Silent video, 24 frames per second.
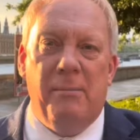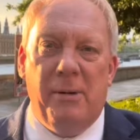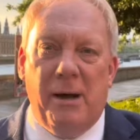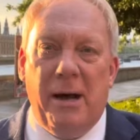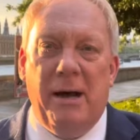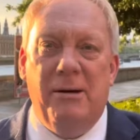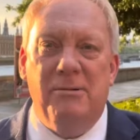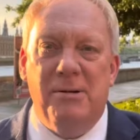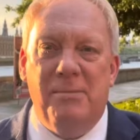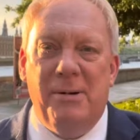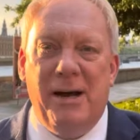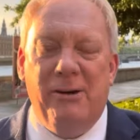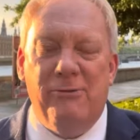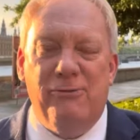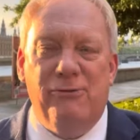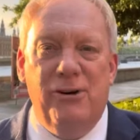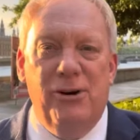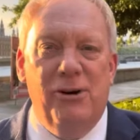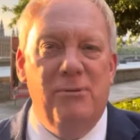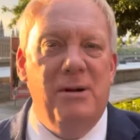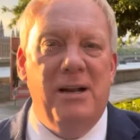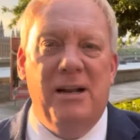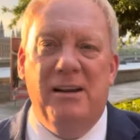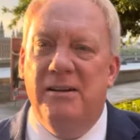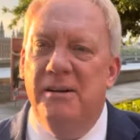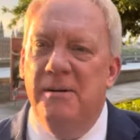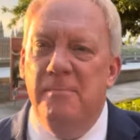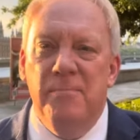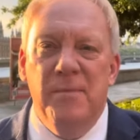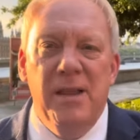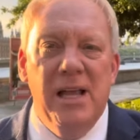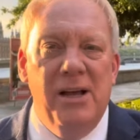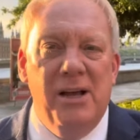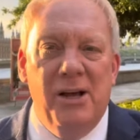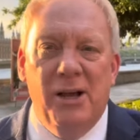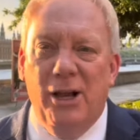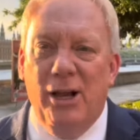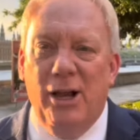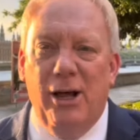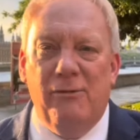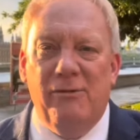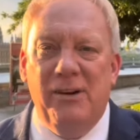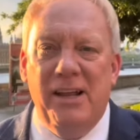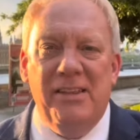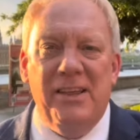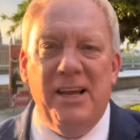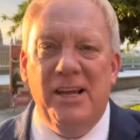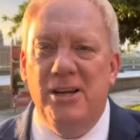I'm out and about filming in.
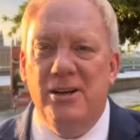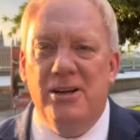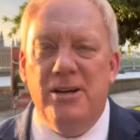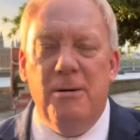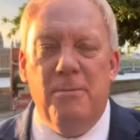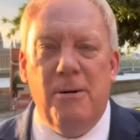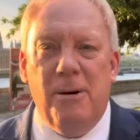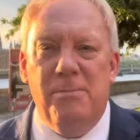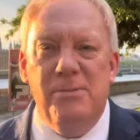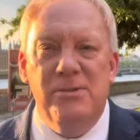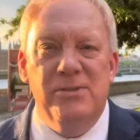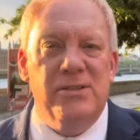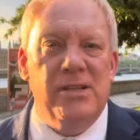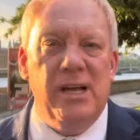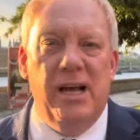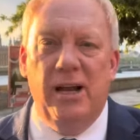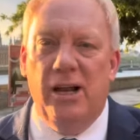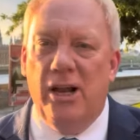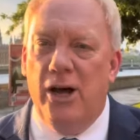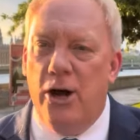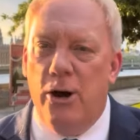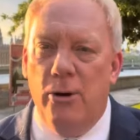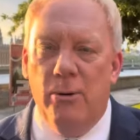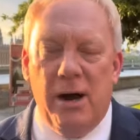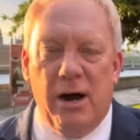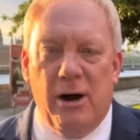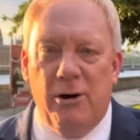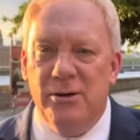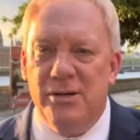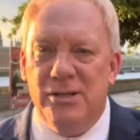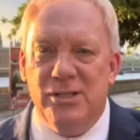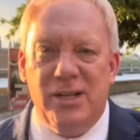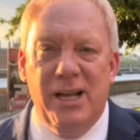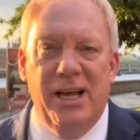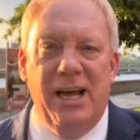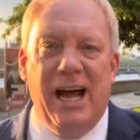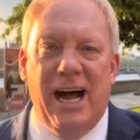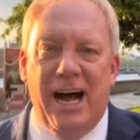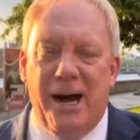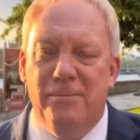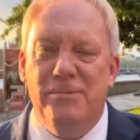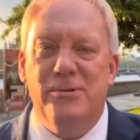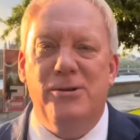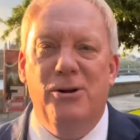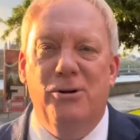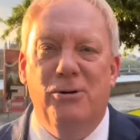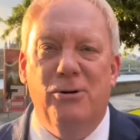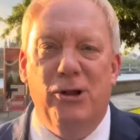Lovely that you come up and say hello. Honestly,
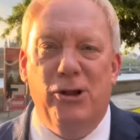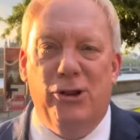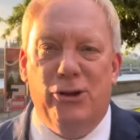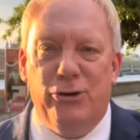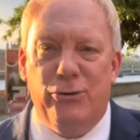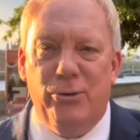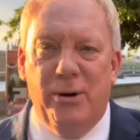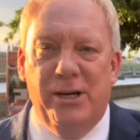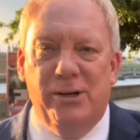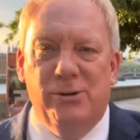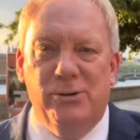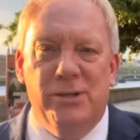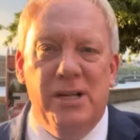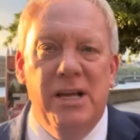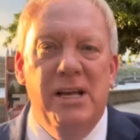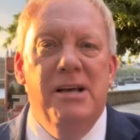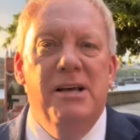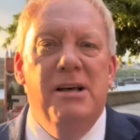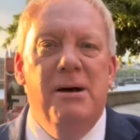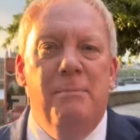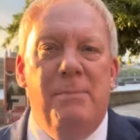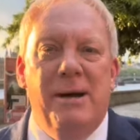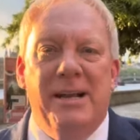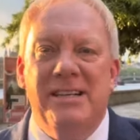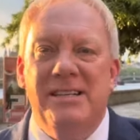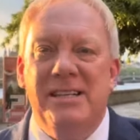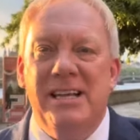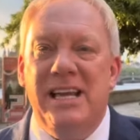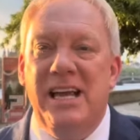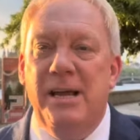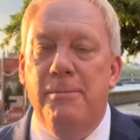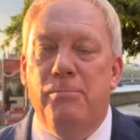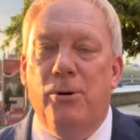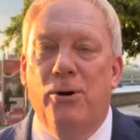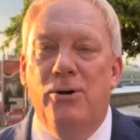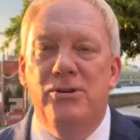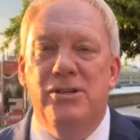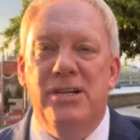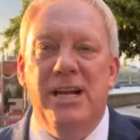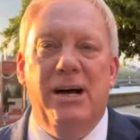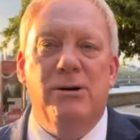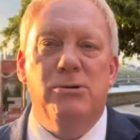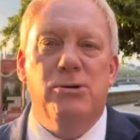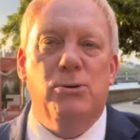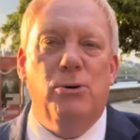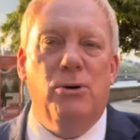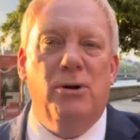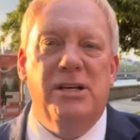absolutely thrilled. But as I keep pointing
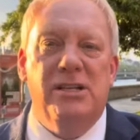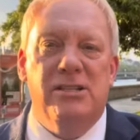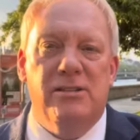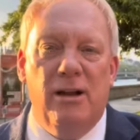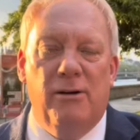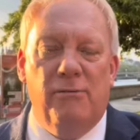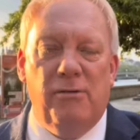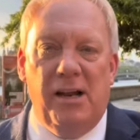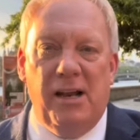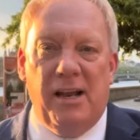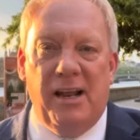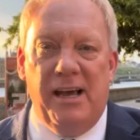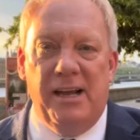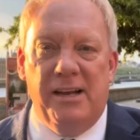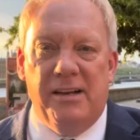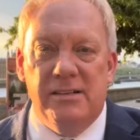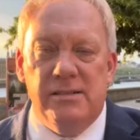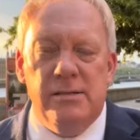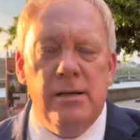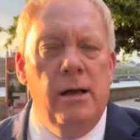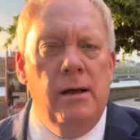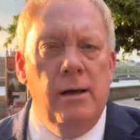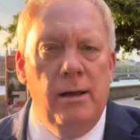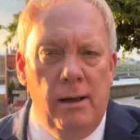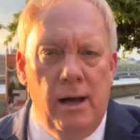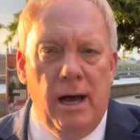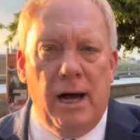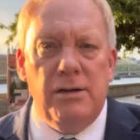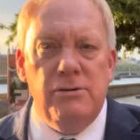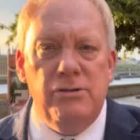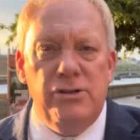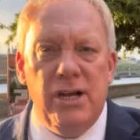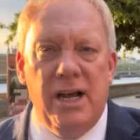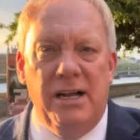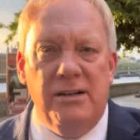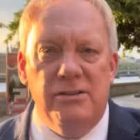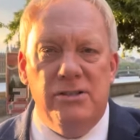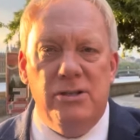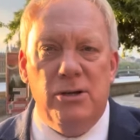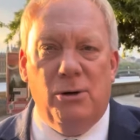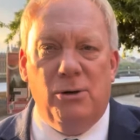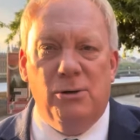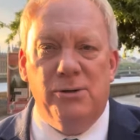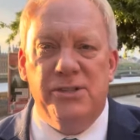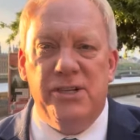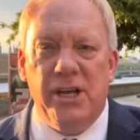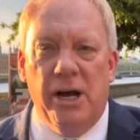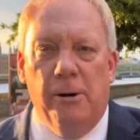out to all these lovely ladies and gents
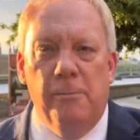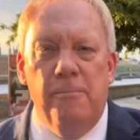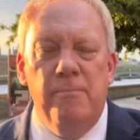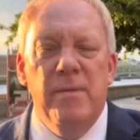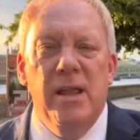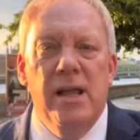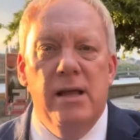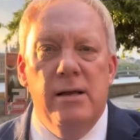also,